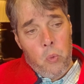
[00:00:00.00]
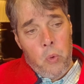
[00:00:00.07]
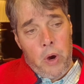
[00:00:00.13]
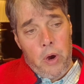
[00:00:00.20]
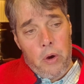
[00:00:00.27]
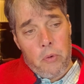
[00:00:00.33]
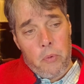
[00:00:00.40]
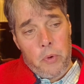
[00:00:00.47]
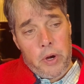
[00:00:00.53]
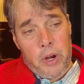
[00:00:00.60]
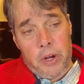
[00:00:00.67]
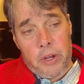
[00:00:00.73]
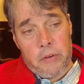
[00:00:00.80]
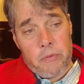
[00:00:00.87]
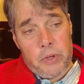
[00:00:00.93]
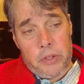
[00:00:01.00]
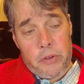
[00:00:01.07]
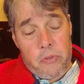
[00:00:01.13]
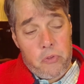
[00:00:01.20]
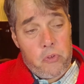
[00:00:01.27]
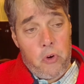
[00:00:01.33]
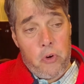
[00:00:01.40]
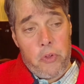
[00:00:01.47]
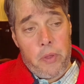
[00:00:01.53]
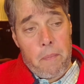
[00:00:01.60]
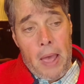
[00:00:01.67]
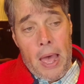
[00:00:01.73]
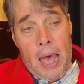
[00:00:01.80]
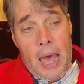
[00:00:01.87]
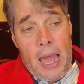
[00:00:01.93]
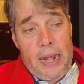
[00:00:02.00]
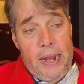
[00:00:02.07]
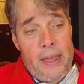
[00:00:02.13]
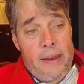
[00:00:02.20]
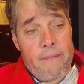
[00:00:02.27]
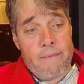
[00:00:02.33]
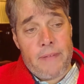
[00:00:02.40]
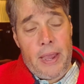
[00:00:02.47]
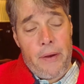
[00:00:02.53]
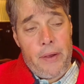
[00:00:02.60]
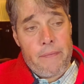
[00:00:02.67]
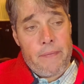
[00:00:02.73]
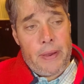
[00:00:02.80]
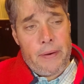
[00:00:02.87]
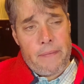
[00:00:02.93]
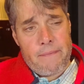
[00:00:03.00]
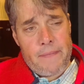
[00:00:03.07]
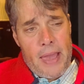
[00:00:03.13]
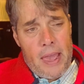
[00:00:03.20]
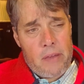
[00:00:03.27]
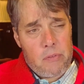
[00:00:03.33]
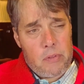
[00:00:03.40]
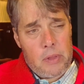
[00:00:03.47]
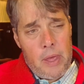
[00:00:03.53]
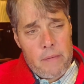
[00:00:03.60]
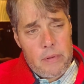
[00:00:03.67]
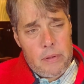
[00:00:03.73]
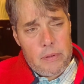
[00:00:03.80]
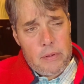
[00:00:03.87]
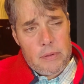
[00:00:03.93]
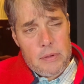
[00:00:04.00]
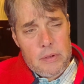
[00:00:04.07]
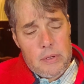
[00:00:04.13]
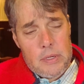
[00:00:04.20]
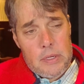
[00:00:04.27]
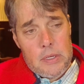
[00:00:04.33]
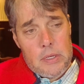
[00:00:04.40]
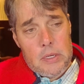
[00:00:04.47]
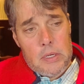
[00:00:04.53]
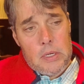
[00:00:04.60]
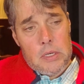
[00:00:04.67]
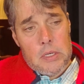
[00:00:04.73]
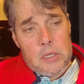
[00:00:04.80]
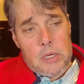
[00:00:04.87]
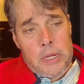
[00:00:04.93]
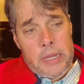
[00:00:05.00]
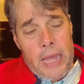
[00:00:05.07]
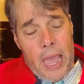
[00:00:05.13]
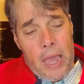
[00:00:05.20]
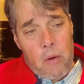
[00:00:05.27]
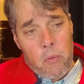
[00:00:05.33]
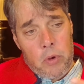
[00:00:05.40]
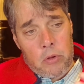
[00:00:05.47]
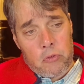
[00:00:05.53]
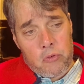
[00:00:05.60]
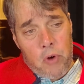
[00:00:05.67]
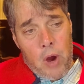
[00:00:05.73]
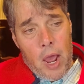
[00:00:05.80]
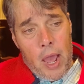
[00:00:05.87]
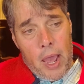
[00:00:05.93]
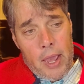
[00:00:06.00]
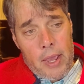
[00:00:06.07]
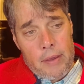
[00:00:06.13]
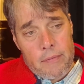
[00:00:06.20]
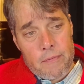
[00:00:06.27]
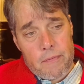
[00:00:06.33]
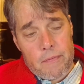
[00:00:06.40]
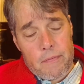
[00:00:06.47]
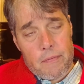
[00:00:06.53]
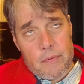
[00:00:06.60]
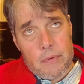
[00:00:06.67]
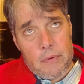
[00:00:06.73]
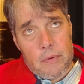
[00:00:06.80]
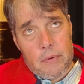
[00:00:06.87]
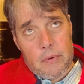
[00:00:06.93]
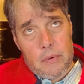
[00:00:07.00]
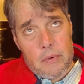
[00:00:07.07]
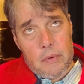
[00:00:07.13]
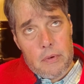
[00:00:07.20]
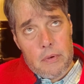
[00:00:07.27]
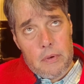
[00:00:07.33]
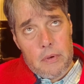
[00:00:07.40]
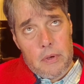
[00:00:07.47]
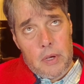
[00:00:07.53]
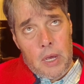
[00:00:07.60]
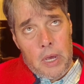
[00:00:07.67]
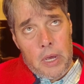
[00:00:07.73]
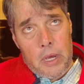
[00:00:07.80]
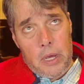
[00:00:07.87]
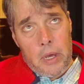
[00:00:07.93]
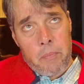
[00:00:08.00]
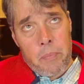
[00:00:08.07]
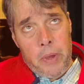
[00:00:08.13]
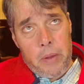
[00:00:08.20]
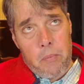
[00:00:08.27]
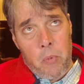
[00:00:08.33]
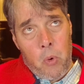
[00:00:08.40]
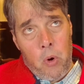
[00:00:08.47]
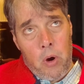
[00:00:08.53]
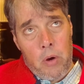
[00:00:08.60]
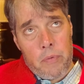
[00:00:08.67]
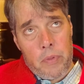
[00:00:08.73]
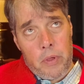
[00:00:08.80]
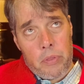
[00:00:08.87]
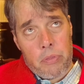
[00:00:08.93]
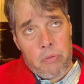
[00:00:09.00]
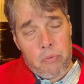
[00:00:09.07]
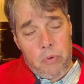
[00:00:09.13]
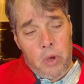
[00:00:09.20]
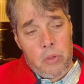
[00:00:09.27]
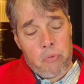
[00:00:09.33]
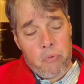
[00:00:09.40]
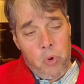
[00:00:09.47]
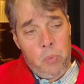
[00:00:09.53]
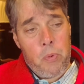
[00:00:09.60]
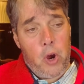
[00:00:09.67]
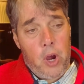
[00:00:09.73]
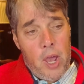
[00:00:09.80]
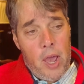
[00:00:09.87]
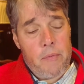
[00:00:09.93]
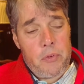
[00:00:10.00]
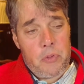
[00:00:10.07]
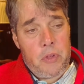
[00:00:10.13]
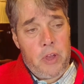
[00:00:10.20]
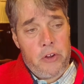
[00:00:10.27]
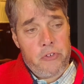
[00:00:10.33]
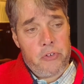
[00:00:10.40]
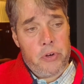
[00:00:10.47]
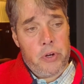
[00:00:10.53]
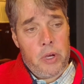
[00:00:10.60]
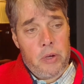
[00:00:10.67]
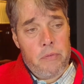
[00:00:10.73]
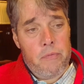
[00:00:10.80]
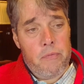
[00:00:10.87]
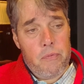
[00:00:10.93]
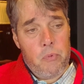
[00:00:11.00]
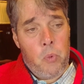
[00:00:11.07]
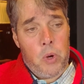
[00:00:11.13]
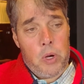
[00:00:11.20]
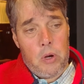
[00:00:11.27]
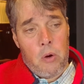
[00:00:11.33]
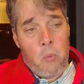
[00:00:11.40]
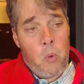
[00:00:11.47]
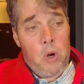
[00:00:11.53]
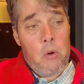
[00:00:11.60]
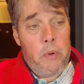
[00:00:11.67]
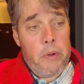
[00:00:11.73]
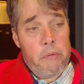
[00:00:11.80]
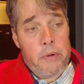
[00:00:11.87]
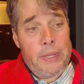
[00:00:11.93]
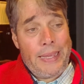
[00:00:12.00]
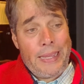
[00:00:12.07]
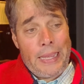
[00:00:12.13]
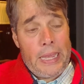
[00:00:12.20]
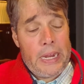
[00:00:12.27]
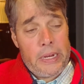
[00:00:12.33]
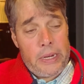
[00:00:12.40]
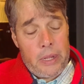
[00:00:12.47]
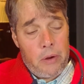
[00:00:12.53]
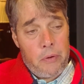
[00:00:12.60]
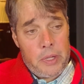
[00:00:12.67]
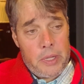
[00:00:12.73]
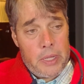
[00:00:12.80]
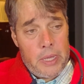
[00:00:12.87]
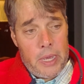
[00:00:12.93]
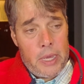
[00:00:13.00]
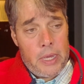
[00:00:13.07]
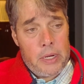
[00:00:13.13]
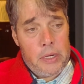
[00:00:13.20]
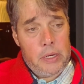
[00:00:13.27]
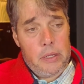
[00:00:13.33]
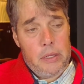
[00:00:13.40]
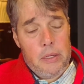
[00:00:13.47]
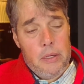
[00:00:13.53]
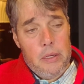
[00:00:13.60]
we're going to really stir the pot at a very, very fast level, and that will drive a bit more of a throughput conversation of what are we really getting here in the end.